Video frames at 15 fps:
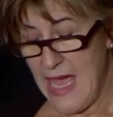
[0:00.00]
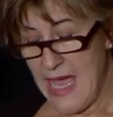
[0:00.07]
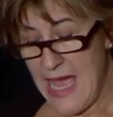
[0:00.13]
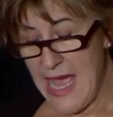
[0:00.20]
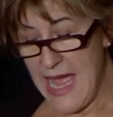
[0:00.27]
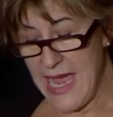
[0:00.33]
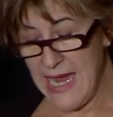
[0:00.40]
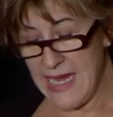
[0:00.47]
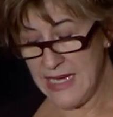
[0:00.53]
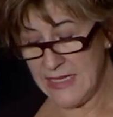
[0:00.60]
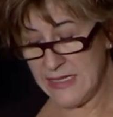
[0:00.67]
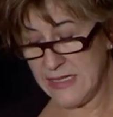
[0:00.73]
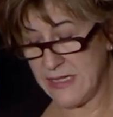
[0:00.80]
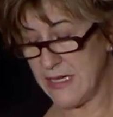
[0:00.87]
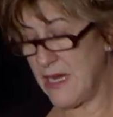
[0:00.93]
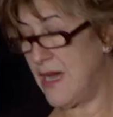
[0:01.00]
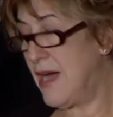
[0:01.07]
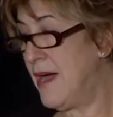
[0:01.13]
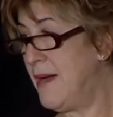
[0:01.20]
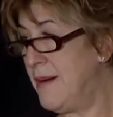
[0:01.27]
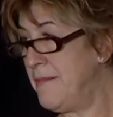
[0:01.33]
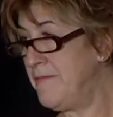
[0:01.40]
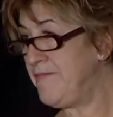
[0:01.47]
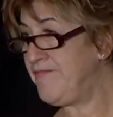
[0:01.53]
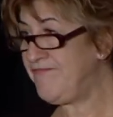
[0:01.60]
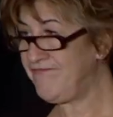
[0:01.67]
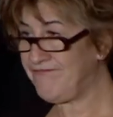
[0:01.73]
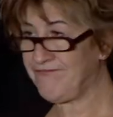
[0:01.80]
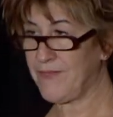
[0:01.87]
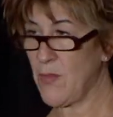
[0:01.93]
And um,
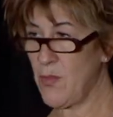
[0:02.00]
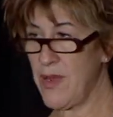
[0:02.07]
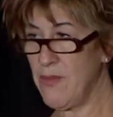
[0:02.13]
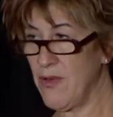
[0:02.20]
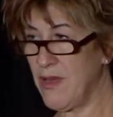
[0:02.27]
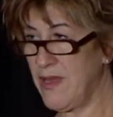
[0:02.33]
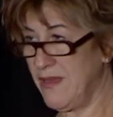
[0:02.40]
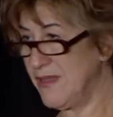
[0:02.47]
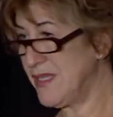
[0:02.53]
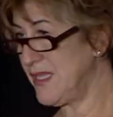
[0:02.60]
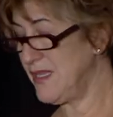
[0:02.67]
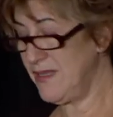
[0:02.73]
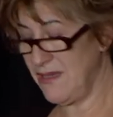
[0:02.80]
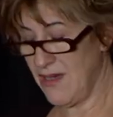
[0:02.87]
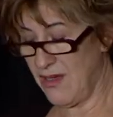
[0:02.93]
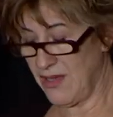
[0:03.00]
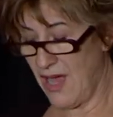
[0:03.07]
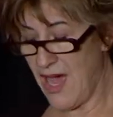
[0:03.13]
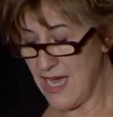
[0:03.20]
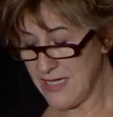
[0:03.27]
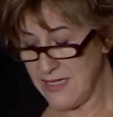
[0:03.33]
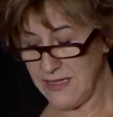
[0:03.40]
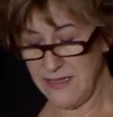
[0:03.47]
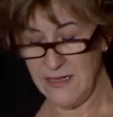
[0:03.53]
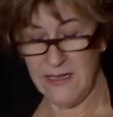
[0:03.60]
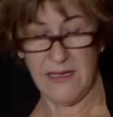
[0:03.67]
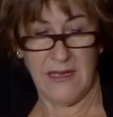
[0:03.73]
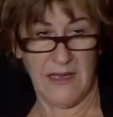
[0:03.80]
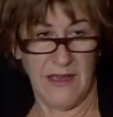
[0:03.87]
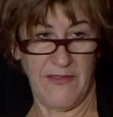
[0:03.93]
we were guilty a lot
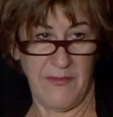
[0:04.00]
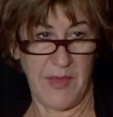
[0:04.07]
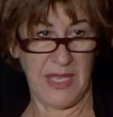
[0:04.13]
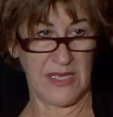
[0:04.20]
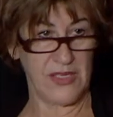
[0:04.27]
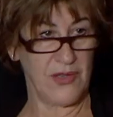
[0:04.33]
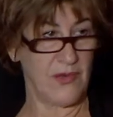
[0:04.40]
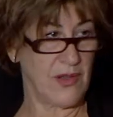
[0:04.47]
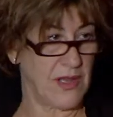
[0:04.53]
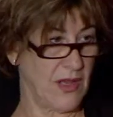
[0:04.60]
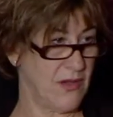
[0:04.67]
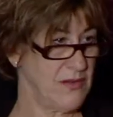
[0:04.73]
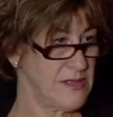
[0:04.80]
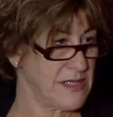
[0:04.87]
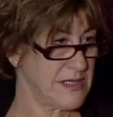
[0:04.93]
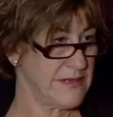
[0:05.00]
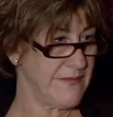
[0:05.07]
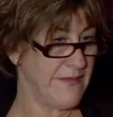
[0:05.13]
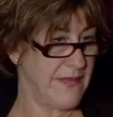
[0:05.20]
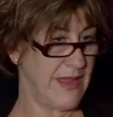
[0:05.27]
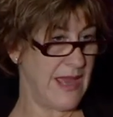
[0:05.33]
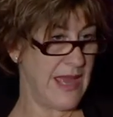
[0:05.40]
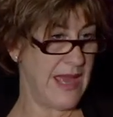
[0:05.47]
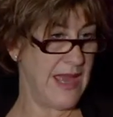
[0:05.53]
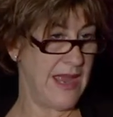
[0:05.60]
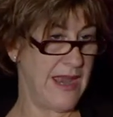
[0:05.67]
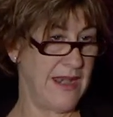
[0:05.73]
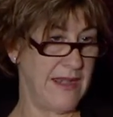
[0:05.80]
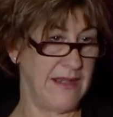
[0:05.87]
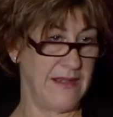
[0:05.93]
of being too closed.
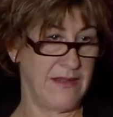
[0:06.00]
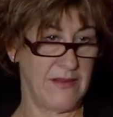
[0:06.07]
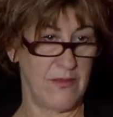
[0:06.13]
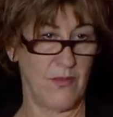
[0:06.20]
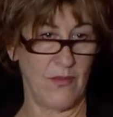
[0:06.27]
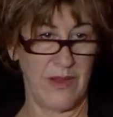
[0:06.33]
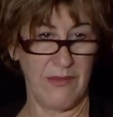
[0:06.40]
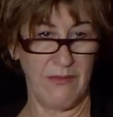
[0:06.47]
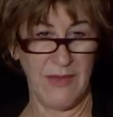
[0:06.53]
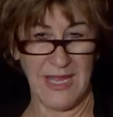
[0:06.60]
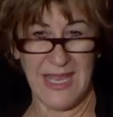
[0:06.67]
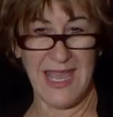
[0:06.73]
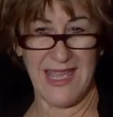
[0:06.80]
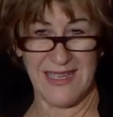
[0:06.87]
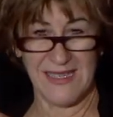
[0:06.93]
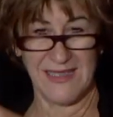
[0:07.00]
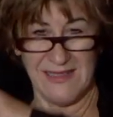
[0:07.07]
And we really had to